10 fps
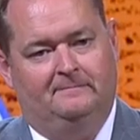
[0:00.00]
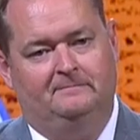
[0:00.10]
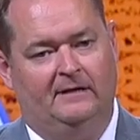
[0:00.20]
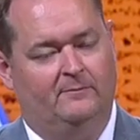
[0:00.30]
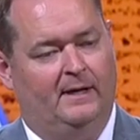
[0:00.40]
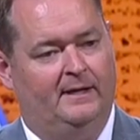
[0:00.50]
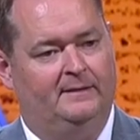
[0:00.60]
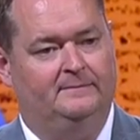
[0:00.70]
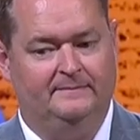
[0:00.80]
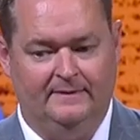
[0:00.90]

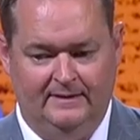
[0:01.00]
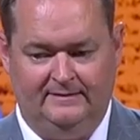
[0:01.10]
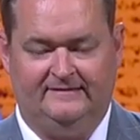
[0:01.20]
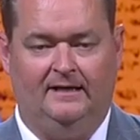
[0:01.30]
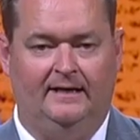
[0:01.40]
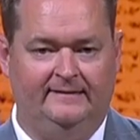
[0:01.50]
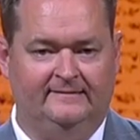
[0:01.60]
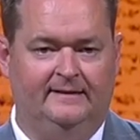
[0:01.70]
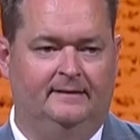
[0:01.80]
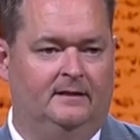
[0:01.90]
Everybody that studies
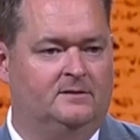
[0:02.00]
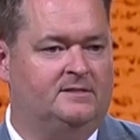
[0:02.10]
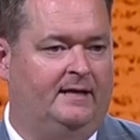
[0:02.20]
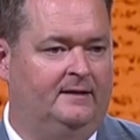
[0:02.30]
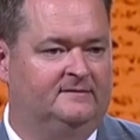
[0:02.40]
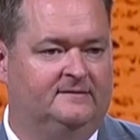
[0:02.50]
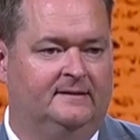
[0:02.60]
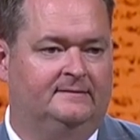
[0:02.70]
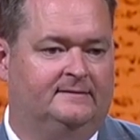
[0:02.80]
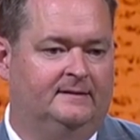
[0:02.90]
it understands
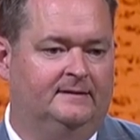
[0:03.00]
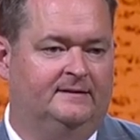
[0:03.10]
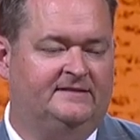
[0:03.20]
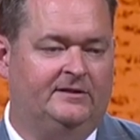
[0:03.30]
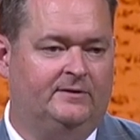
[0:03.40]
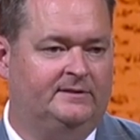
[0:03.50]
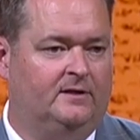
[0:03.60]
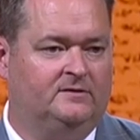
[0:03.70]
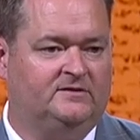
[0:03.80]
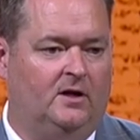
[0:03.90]
that the secret to
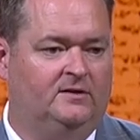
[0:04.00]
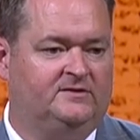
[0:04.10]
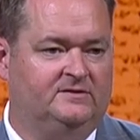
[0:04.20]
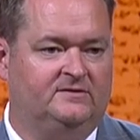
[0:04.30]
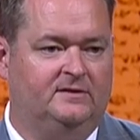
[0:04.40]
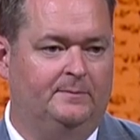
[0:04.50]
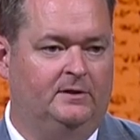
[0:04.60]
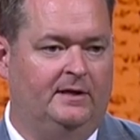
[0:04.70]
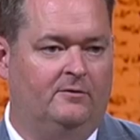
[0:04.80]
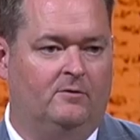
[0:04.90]
our sauce is the
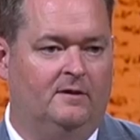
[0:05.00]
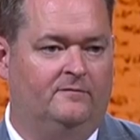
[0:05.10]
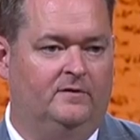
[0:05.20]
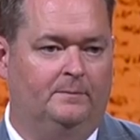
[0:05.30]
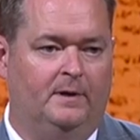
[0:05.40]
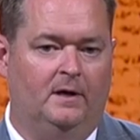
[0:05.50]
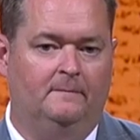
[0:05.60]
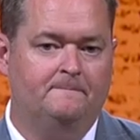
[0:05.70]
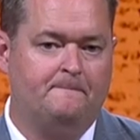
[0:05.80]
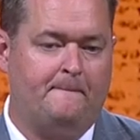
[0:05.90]
ability to run the
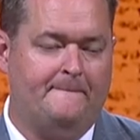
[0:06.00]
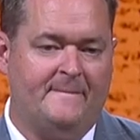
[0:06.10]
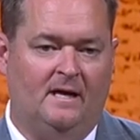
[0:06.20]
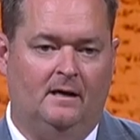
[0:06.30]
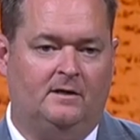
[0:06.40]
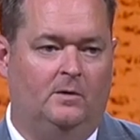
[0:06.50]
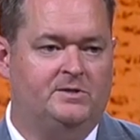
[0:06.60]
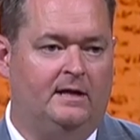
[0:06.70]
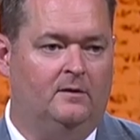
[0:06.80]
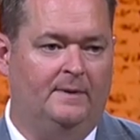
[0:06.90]
football.
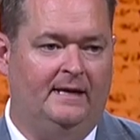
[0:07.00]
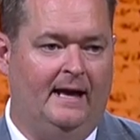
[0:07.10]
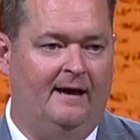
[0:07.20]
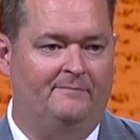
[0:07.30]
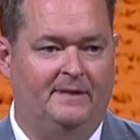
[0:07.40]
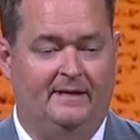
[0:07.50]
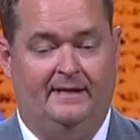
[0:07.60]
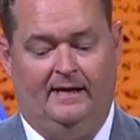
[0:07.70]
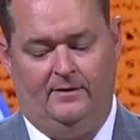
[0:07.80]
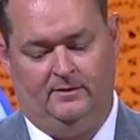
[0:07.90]
Coach Ellerby and I have been
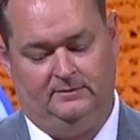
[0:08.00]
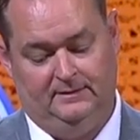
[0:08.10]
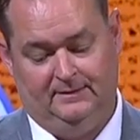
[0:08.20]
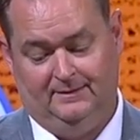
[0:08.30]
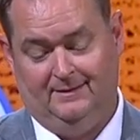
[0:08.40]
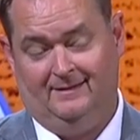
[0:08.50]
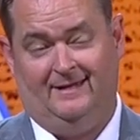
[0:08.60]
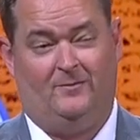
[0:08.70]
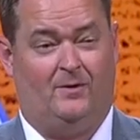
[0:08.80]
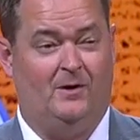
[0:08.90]
together. I
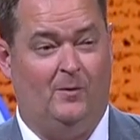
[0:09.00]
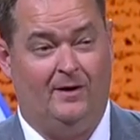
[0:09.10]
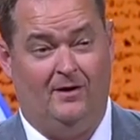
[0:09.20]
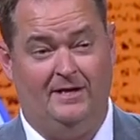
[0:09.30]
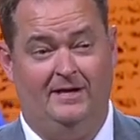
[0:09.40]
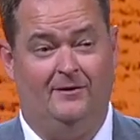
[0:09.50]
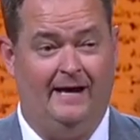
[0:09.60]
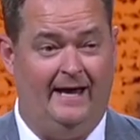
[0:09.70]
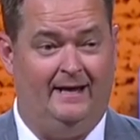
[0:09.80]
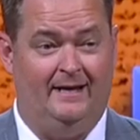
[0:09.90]
think we're going on year
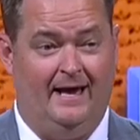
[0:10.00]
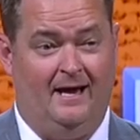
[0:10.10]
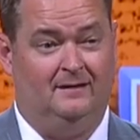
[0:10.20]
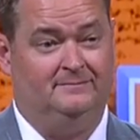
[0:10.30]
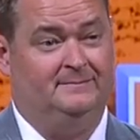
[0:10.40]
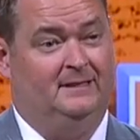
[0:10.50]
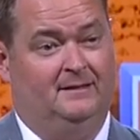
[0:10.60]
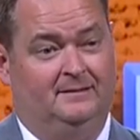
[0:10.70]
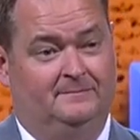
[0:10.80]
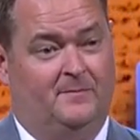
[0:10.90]
8 now,
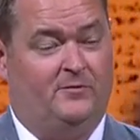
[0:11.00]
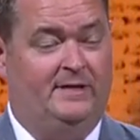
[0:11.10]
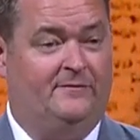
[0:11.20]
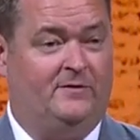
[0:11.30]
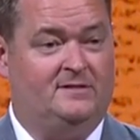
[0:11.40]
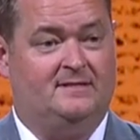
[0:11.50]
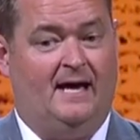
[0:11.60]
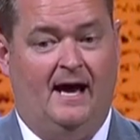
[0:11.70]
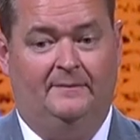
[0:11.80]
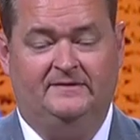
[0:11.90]
three different
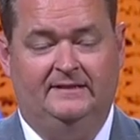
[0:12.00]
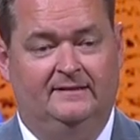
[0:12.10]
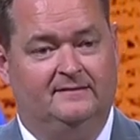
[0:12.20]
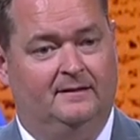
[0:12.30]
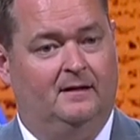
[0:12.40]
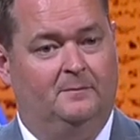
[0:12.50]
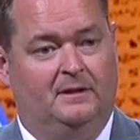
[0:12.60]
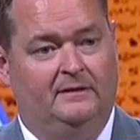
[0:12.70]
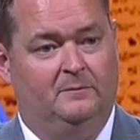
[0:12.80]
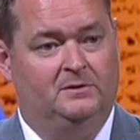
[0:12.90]
stops. He does an
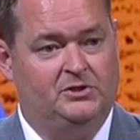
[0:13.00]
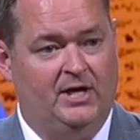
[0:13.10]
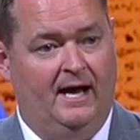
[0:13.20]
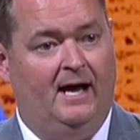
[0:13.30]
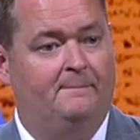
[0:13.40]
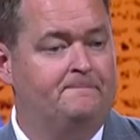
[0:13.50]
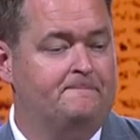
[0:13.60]
unbelievable job